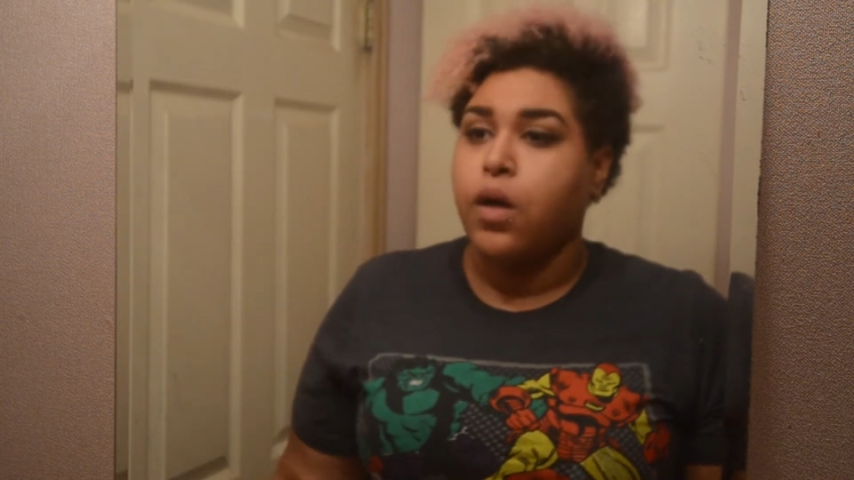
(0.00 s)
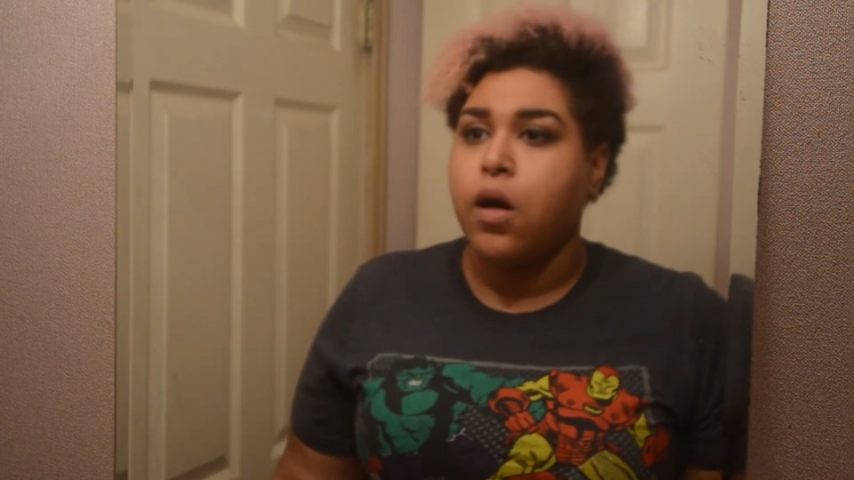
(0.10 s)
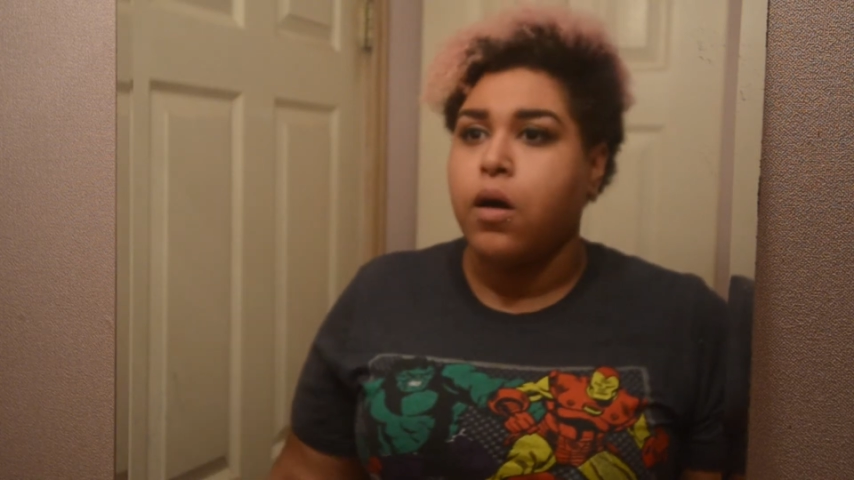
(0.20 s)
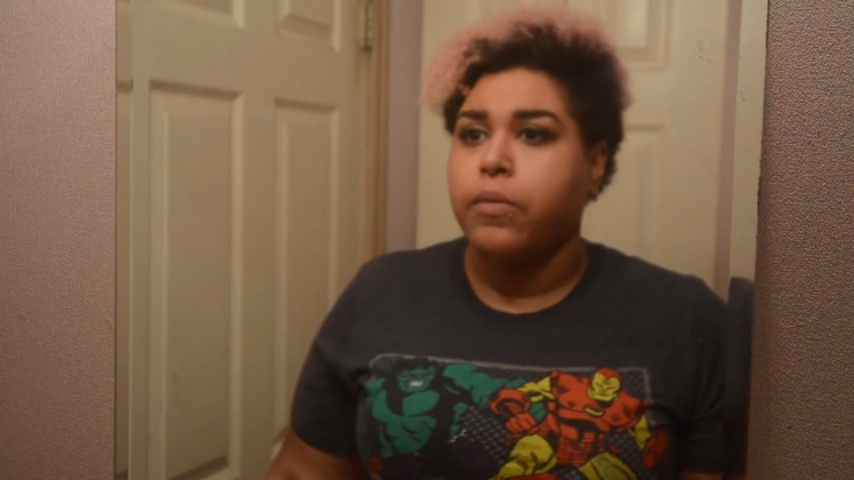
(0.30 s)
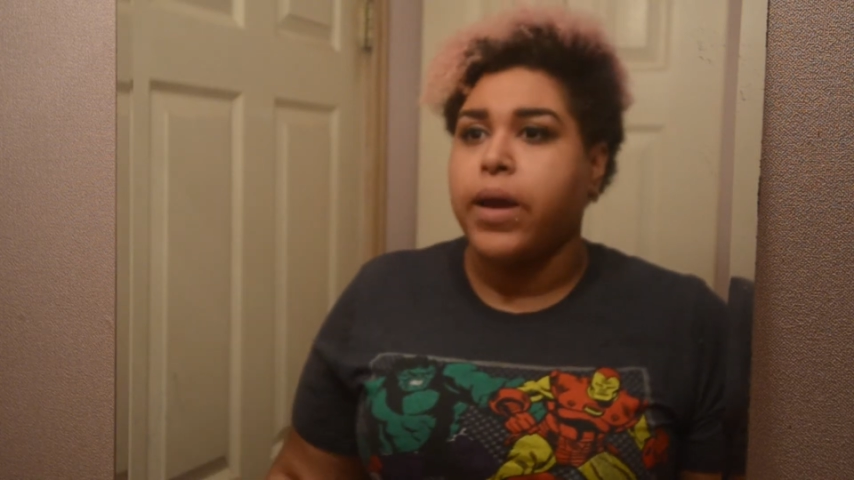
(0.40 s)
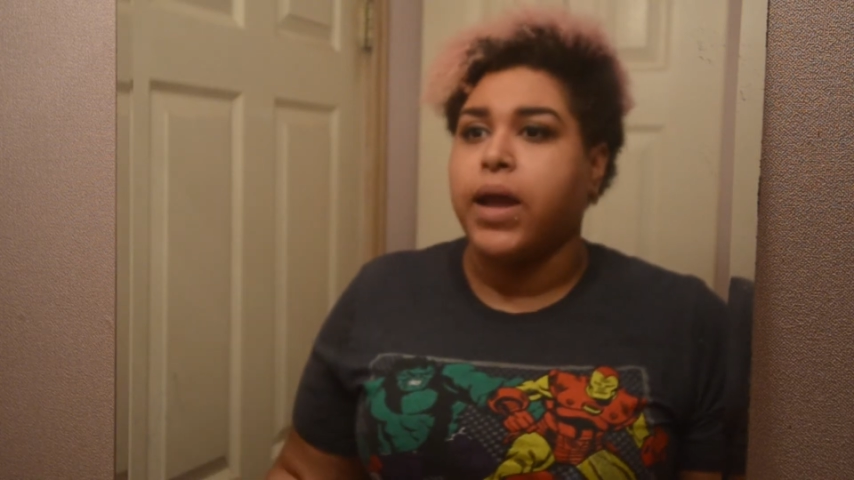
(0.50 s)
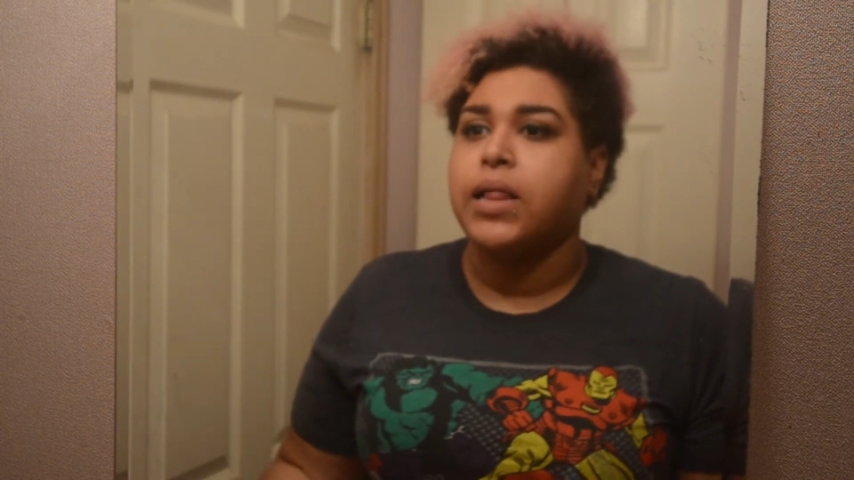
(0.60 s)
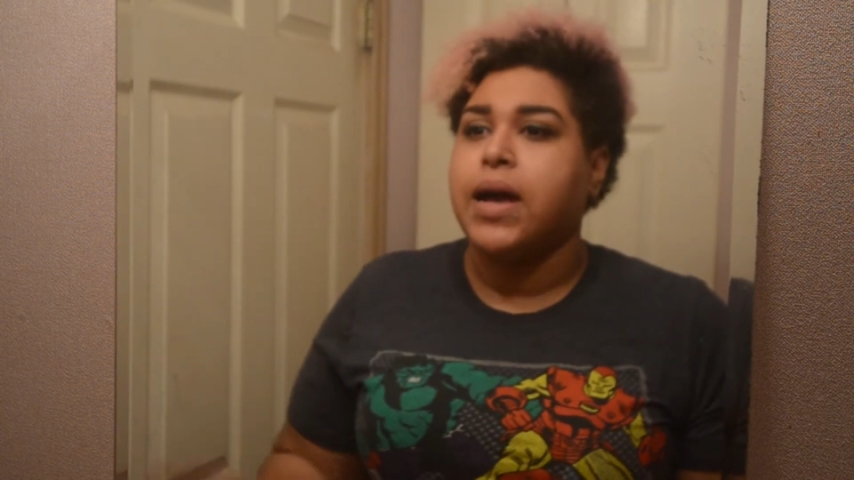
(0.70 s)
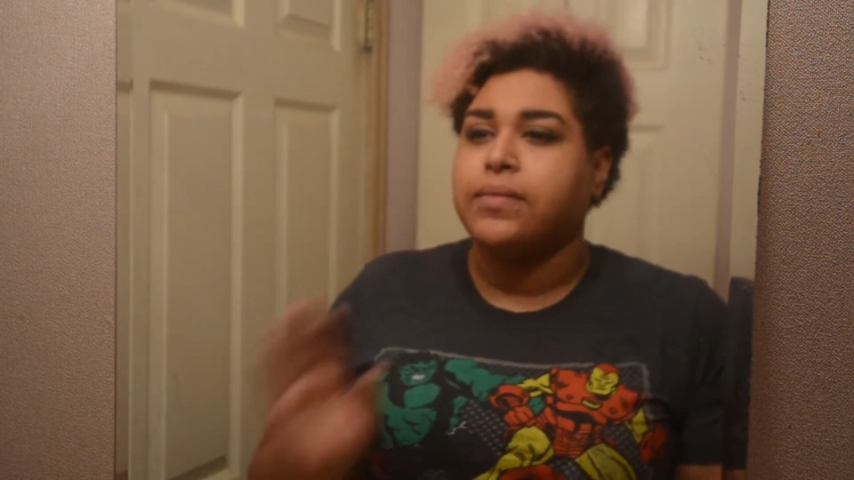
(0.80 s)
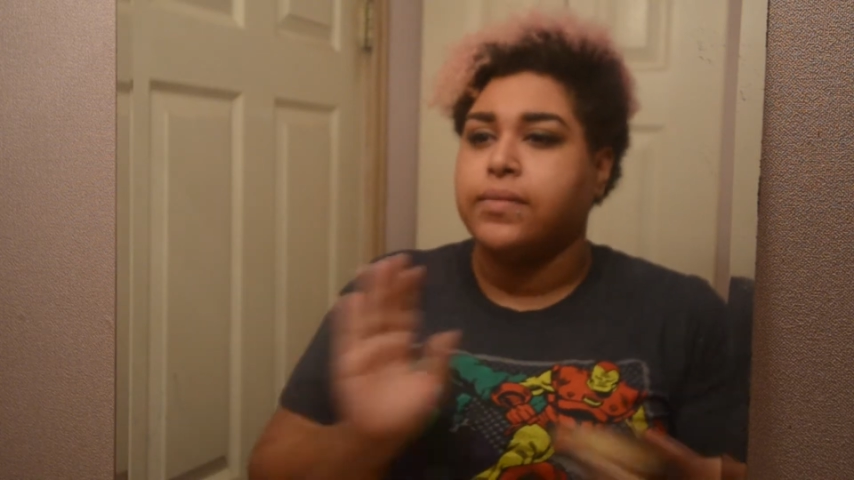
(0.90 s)
All right,
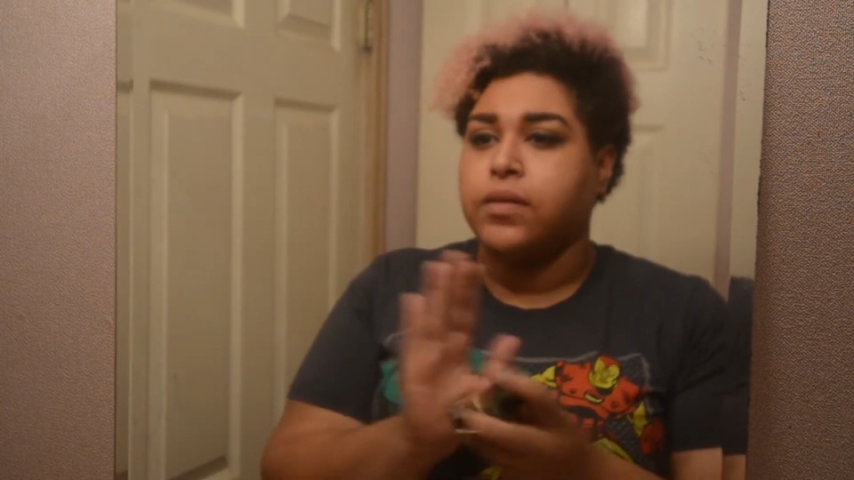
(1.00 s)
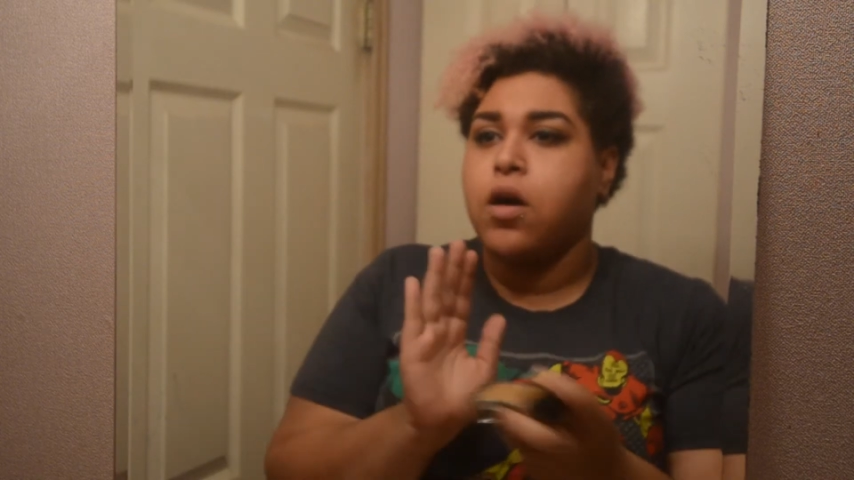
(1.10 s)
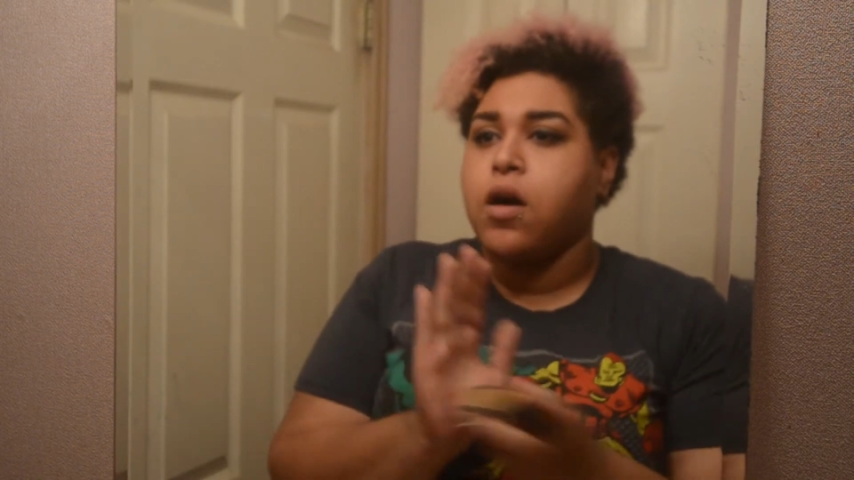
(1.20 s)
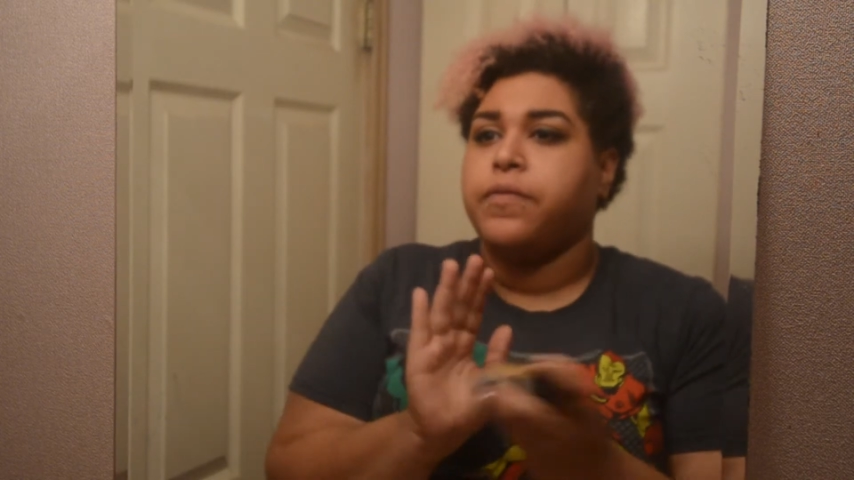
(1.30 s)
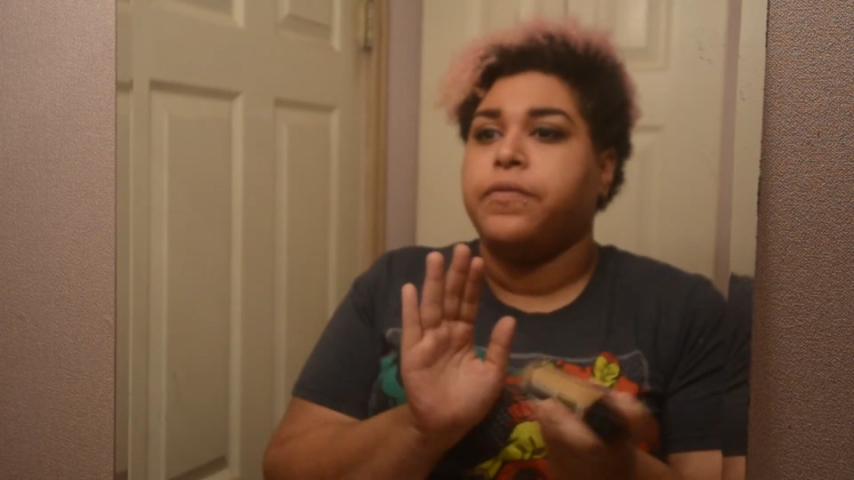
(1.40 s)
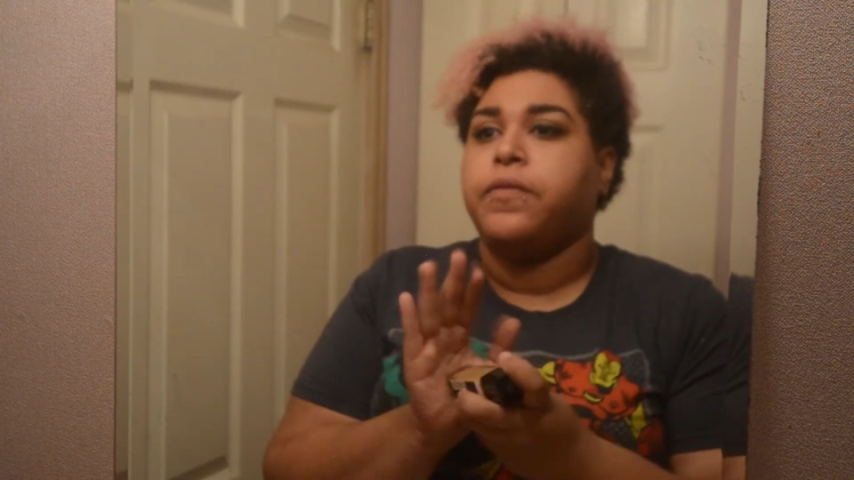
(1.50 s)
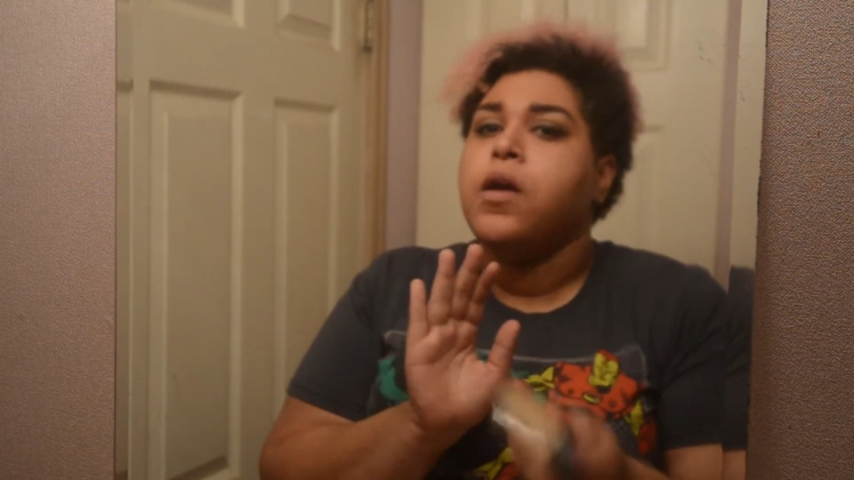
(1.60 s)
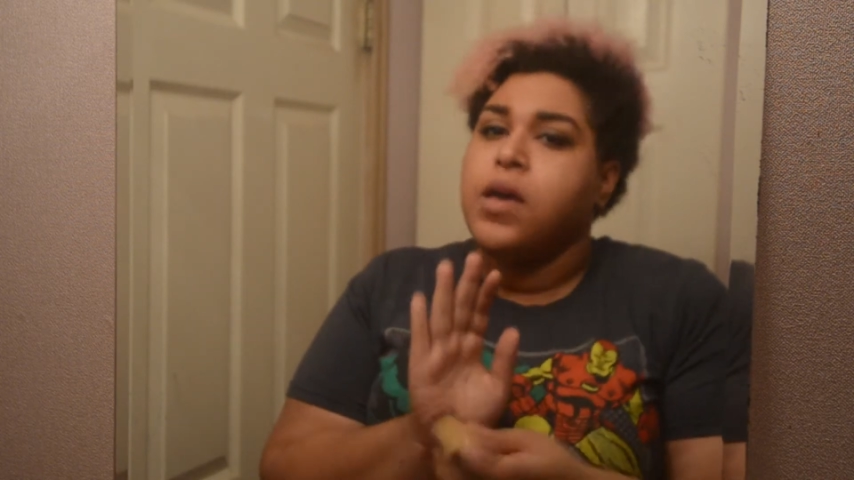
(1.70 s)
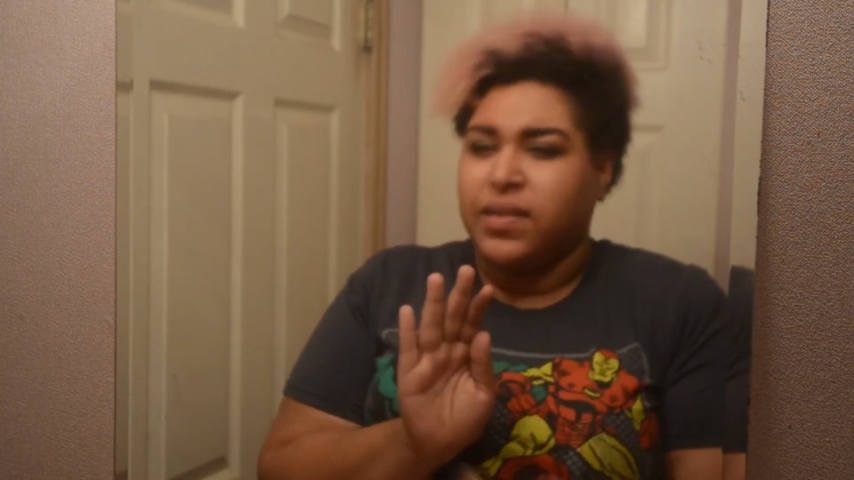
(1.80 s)
glasses off,